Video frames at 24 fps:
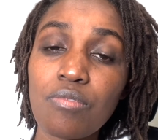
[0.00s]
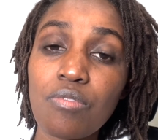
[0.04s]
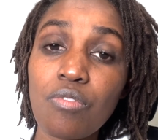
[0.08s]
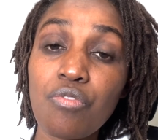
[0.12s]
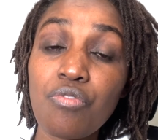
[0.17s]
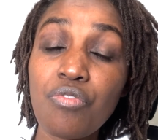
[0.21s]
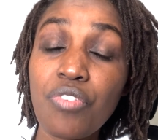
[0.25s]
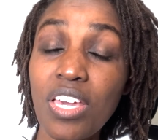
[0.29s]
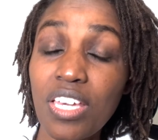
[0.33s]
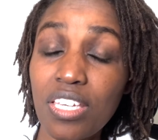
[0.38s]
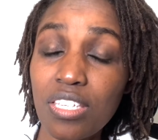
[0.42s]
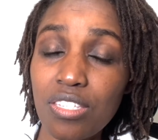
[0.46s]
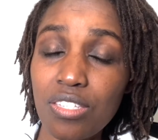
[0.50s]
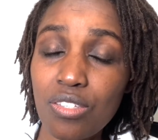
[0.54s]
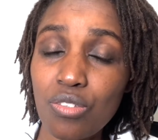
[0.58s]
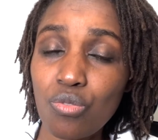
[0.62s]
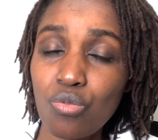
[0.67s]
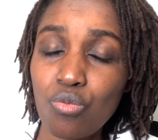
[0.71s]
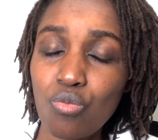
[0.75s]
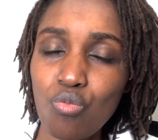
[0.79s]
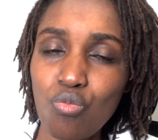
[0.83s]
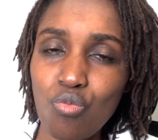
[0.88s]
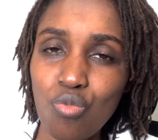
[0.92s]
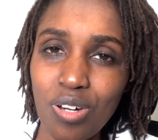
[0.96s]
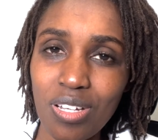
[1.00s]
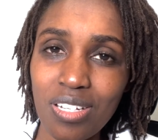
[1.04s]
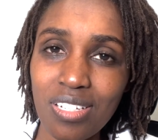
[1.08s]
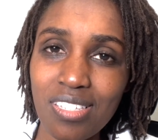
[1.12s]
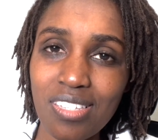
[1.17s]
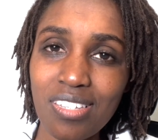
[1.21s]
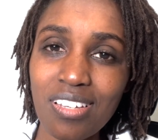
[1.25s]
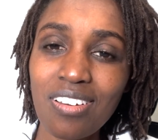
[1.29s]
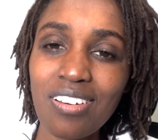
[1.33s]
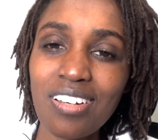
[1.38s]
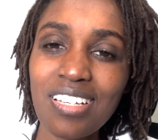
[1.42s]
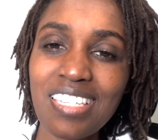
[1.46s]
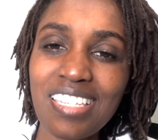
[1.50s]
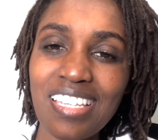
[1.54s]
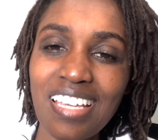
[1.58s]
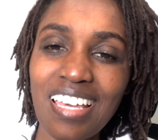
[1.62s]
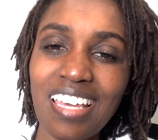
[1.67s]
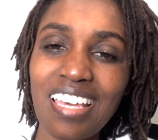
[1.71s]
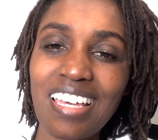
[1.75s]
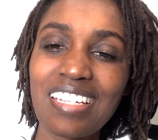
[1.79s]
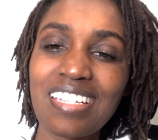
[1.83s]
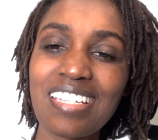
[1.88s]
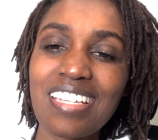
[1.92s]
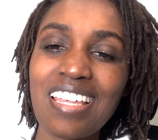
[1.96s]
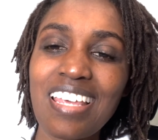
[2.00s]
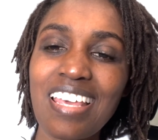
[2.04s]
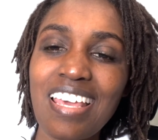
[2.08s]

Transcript: fix what is causing it.